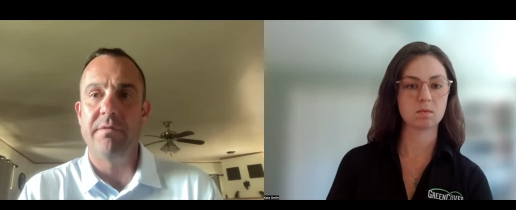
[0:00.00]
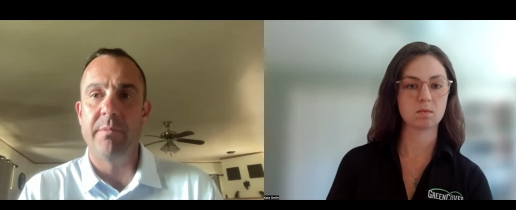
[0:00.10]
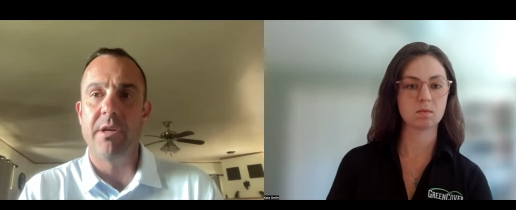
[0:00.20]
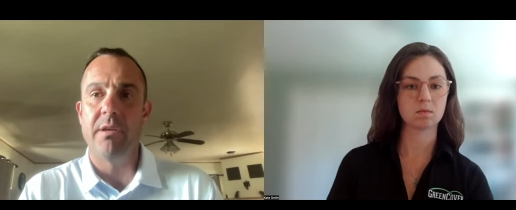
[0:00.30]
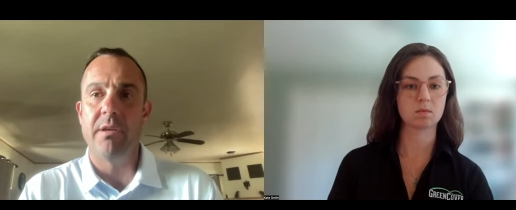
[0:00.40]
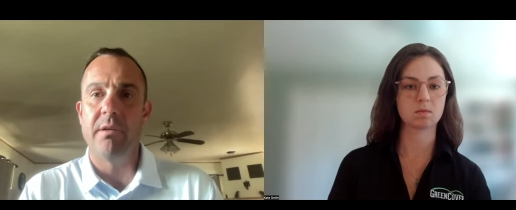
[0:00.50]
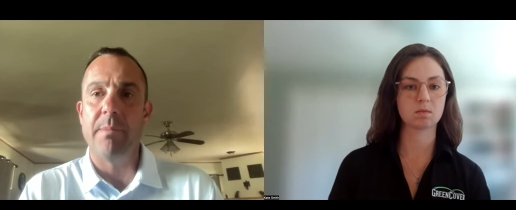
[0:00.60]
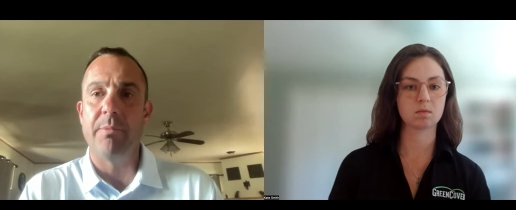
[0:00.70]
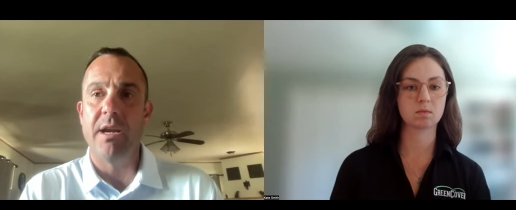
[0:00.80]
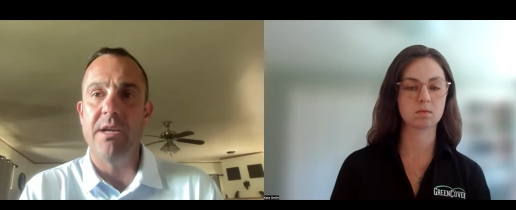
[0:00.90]
Speaker 1: from the other
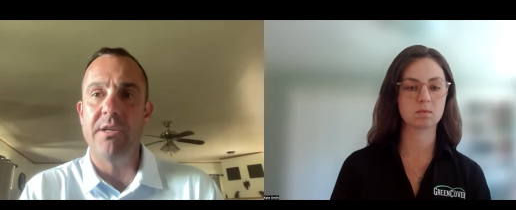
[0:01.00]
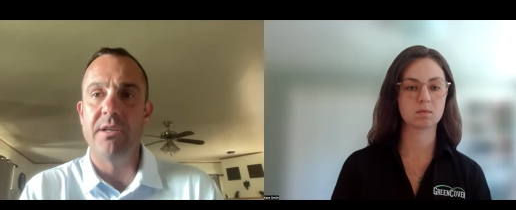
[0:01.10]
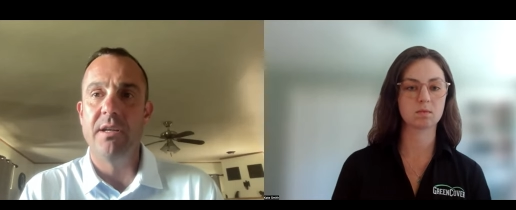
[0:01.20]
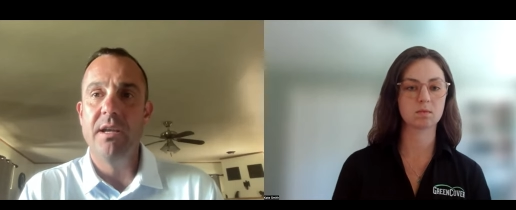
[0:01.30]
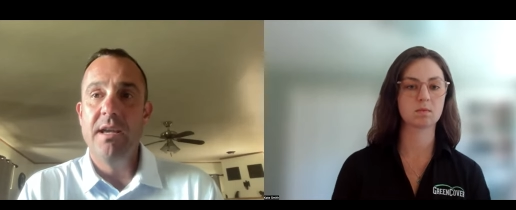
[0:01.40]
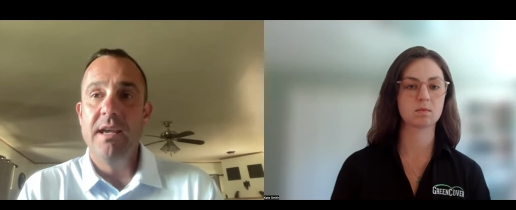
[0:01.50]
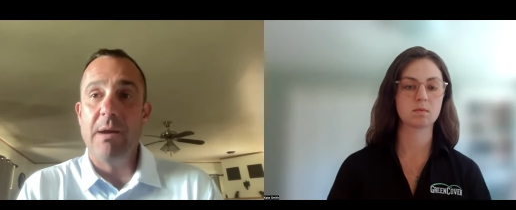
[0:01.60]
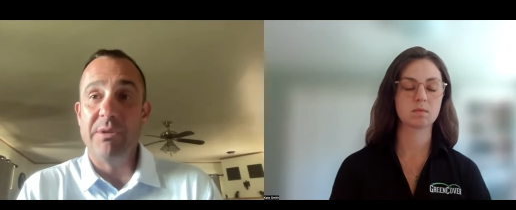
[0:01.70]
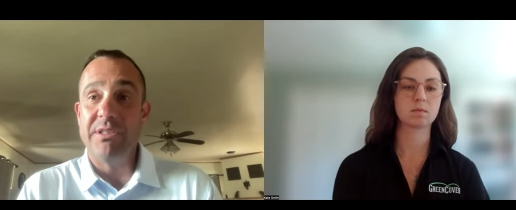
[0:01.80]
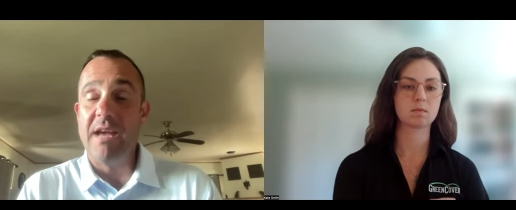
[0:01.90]
operation, I
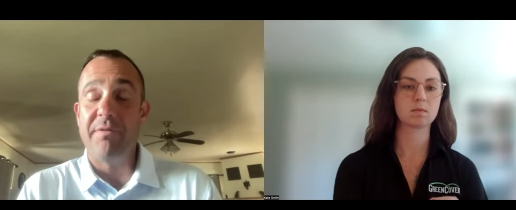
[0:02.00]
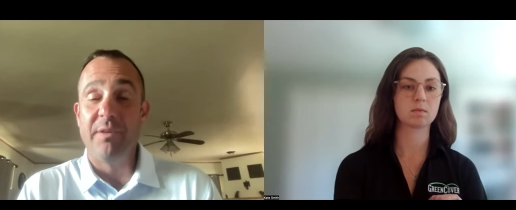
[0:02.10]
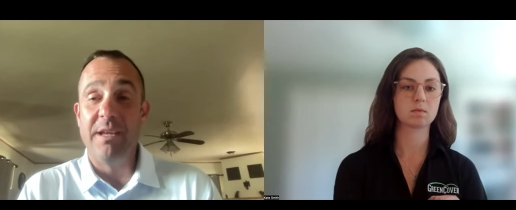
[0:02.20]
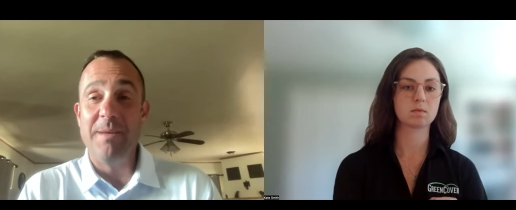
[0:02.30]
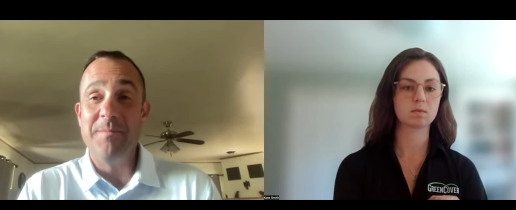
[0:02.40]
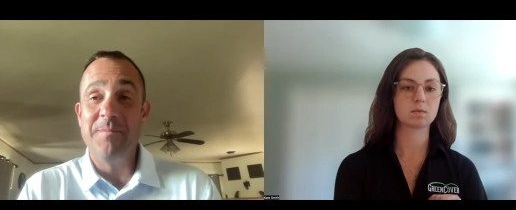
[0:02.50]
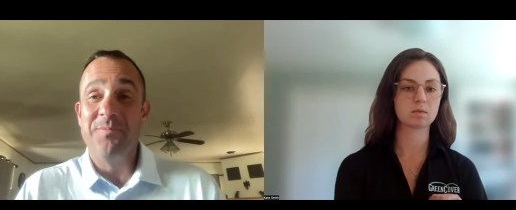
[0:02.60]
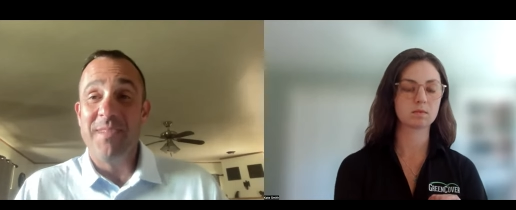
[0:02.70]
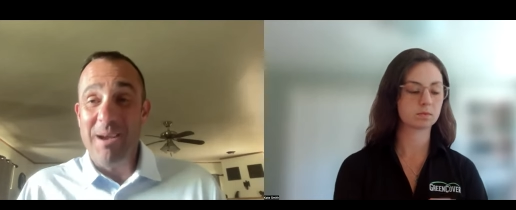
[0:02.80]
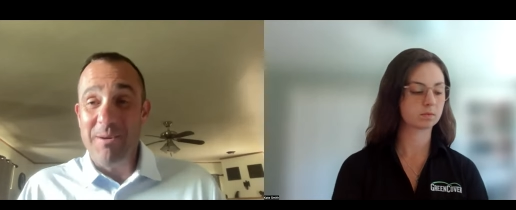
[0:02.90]
was definitely
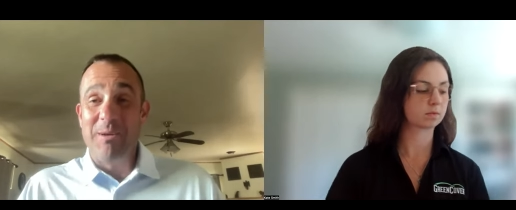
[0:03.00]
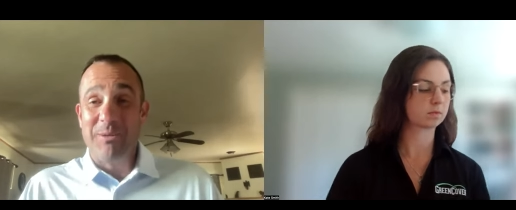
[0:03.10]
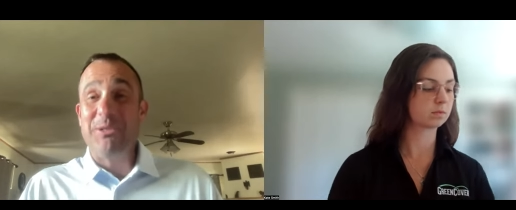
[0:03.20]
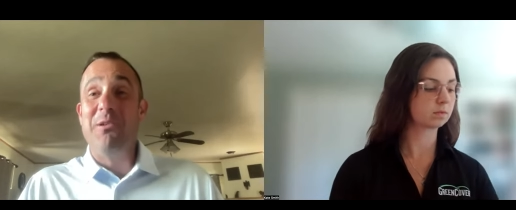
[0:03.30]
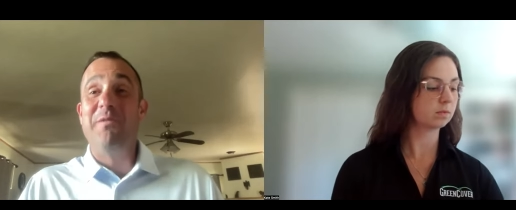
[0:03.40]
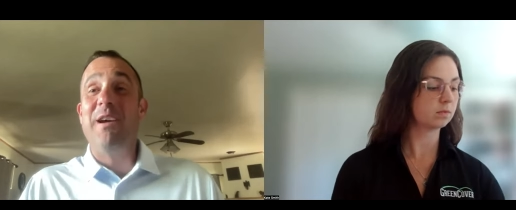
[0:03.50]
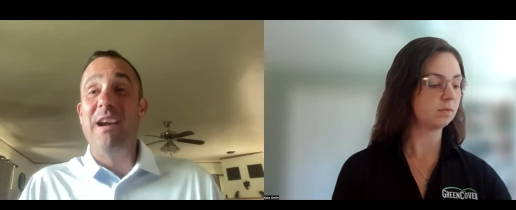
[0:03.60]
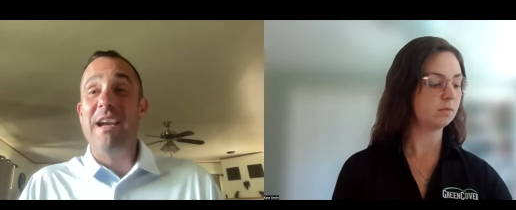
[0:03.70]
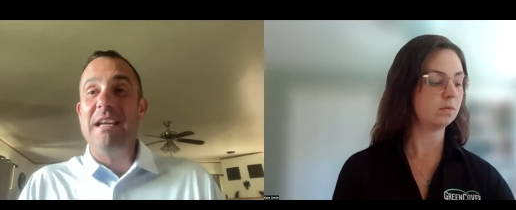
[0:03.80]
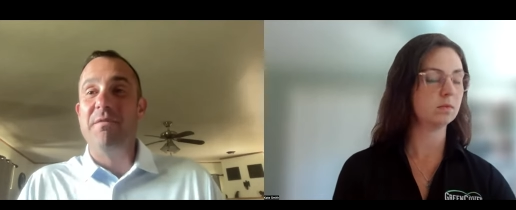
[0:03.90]
I, I was still very
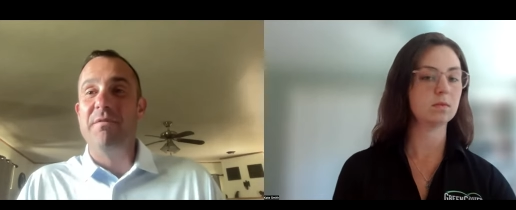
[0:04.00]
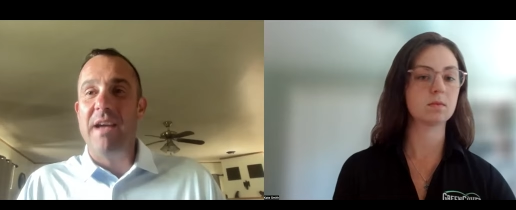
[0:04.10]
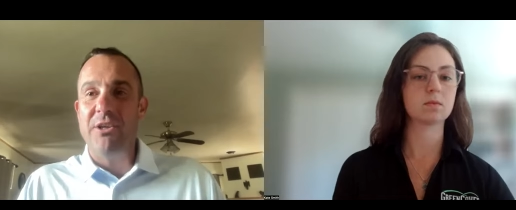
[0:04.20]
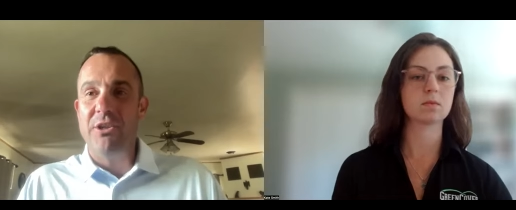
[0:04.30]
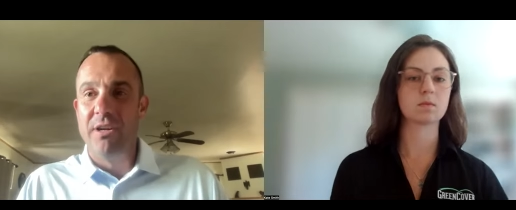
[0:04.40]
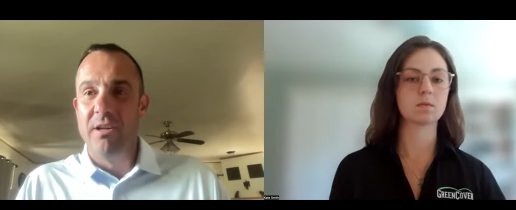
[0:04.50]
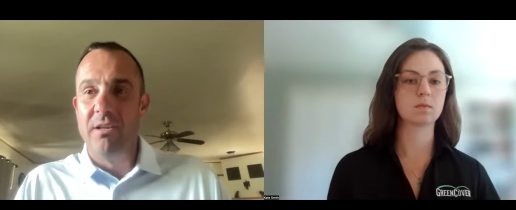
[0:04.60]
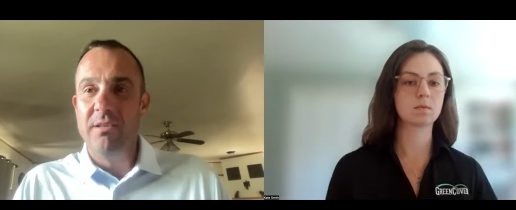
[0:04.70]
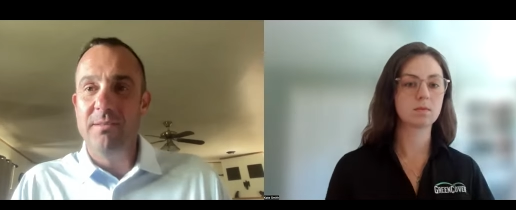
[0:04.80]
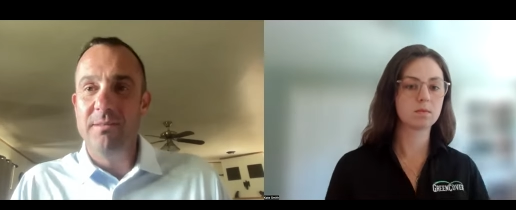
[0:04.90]

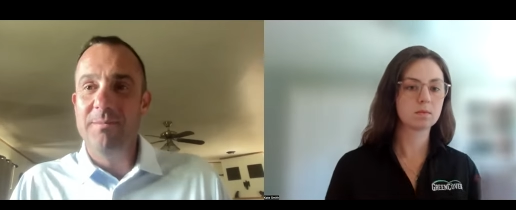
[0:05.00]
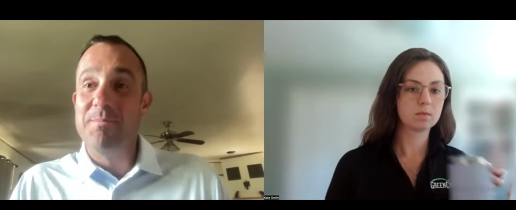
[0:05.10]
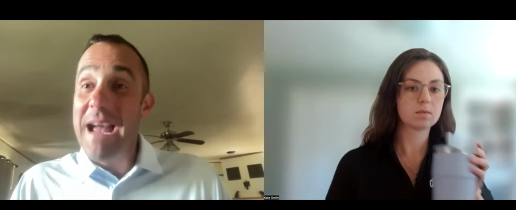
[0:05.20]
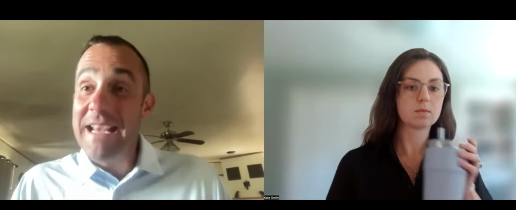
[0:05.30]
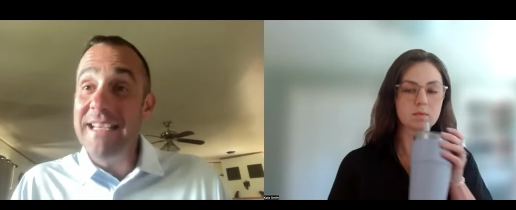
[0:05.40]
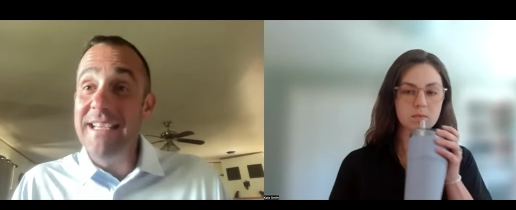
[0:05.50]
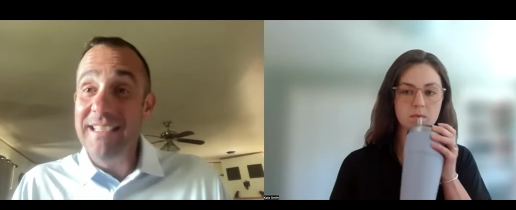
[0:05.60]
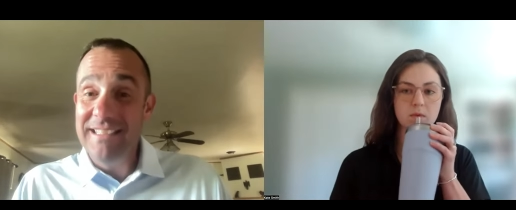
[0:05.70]
conventional minded,